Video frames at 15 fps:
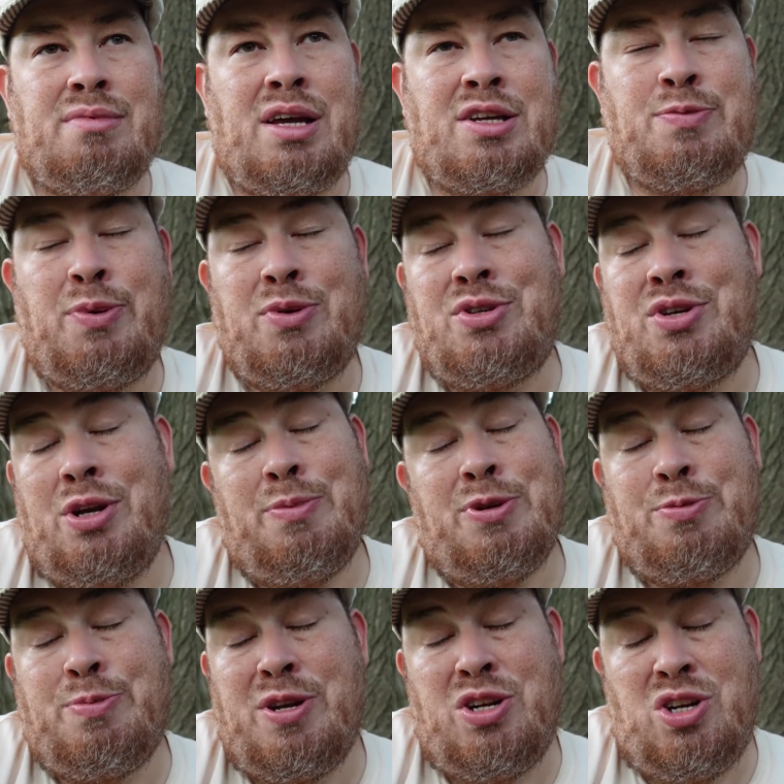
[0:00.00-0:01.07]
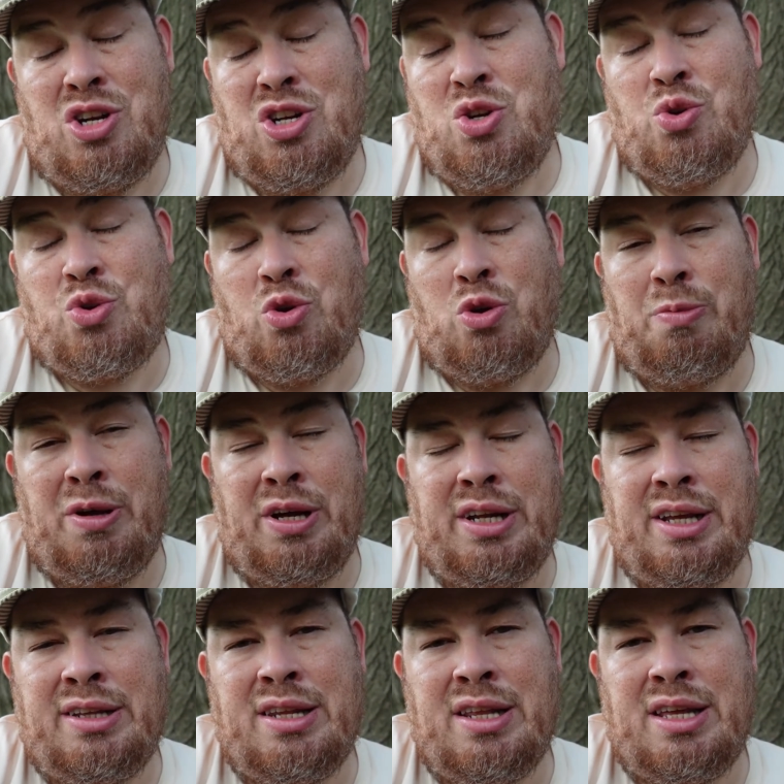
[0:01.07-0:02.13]
I suppose you could have just been neutral, but
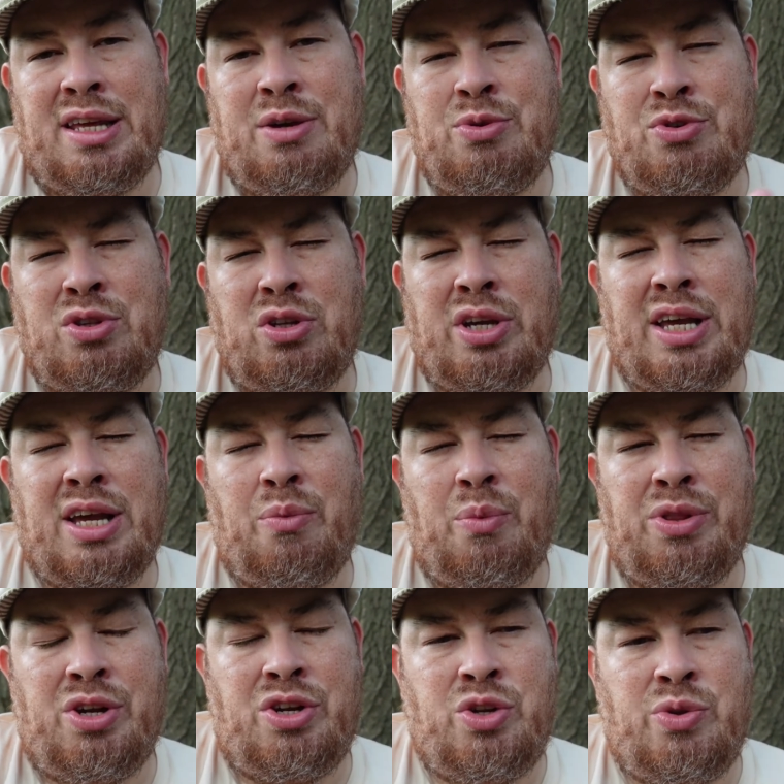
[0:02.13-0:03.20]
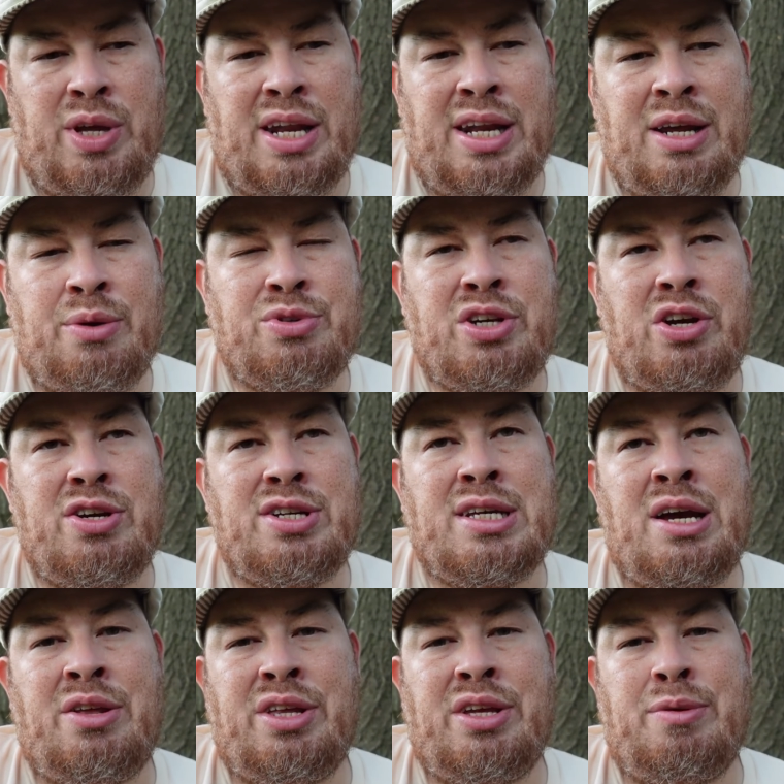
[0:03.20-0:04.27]
it, he was looking at whether to do that. And I was curious
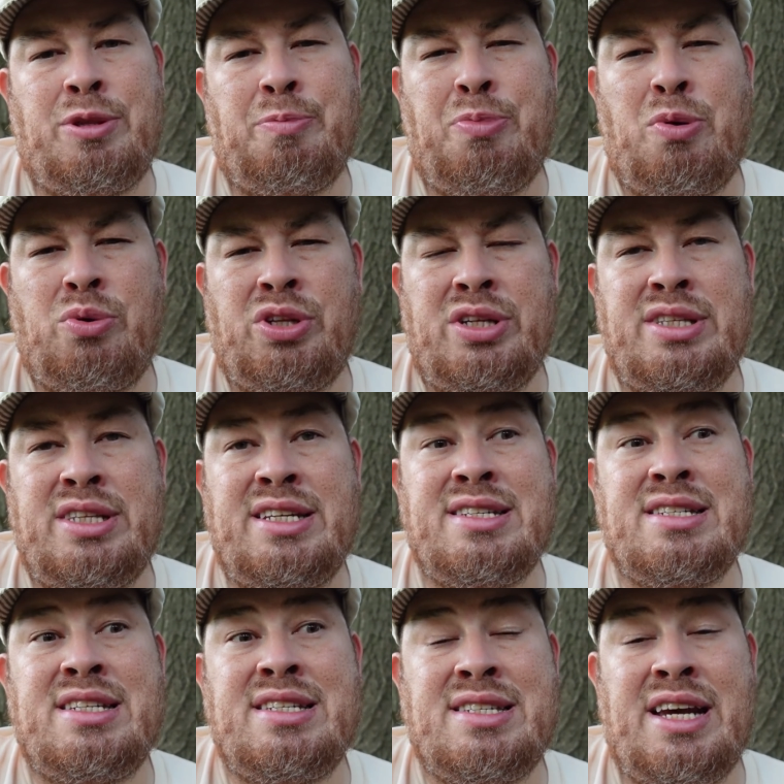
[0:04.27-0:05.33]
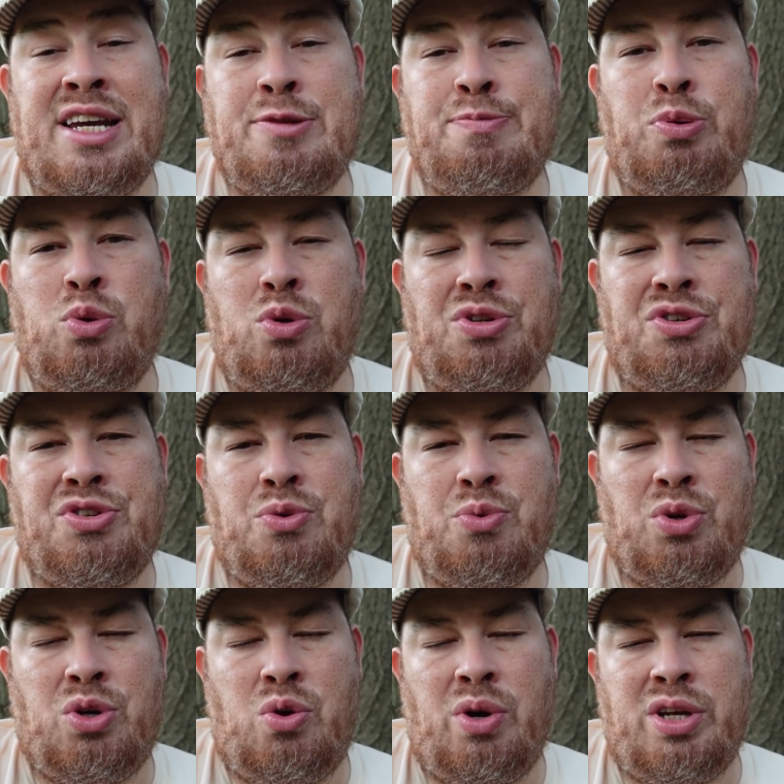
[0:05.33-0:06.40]
how the, the, the these, these dice pools
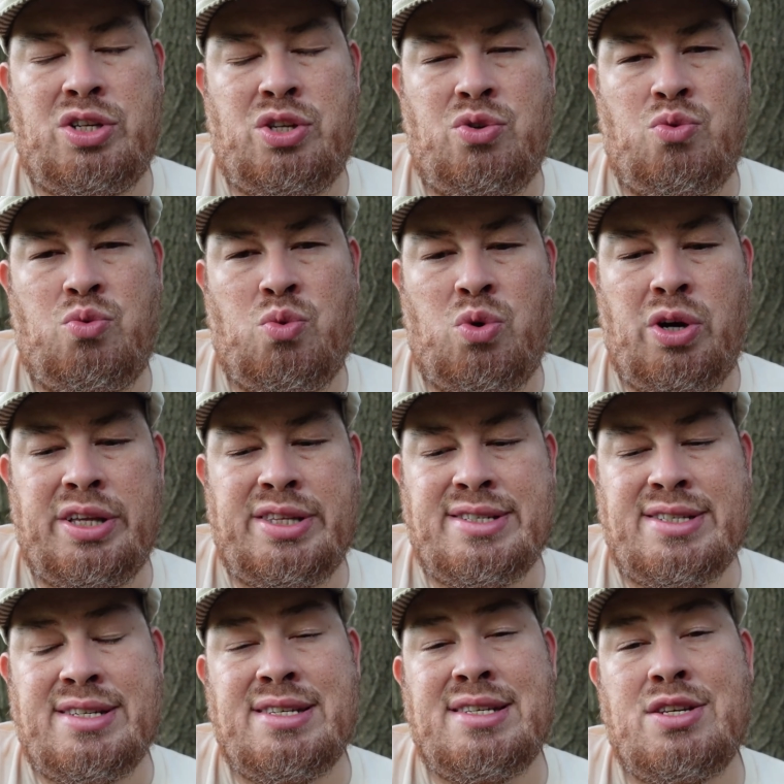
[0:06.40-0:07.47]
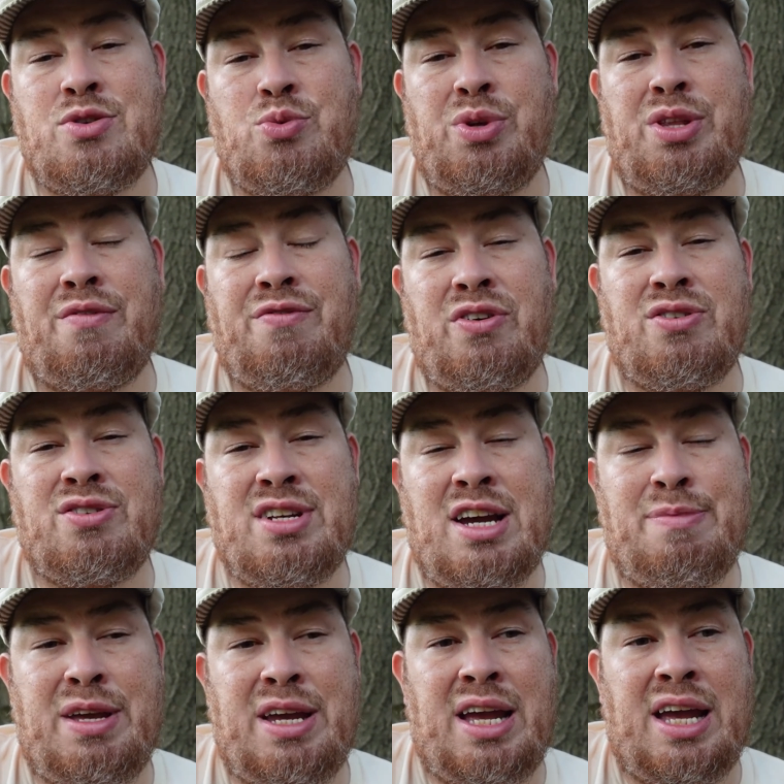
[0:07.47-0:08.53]
were going to work in this instance. This is really the first
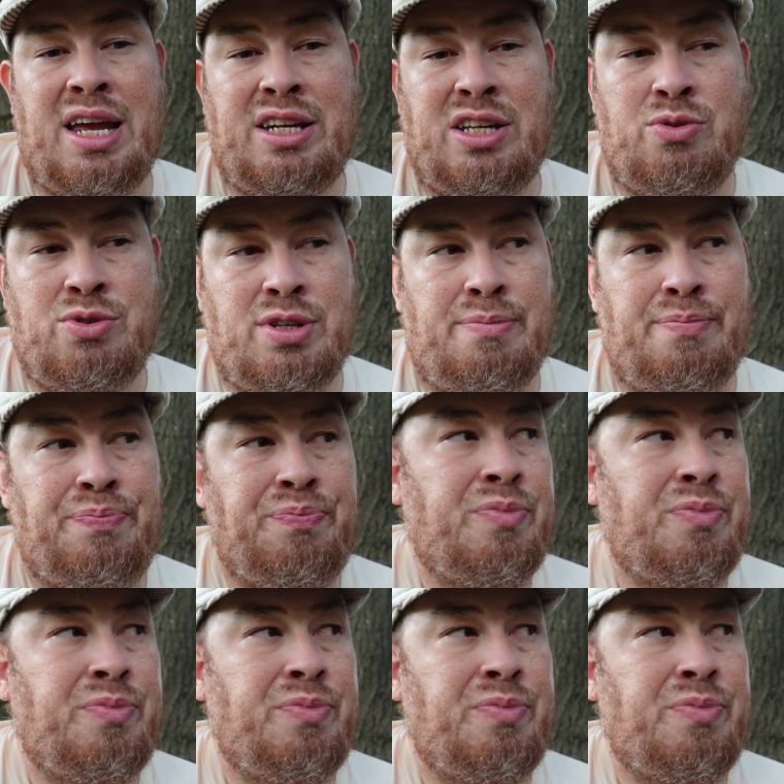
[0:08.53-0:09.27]
time they had used them.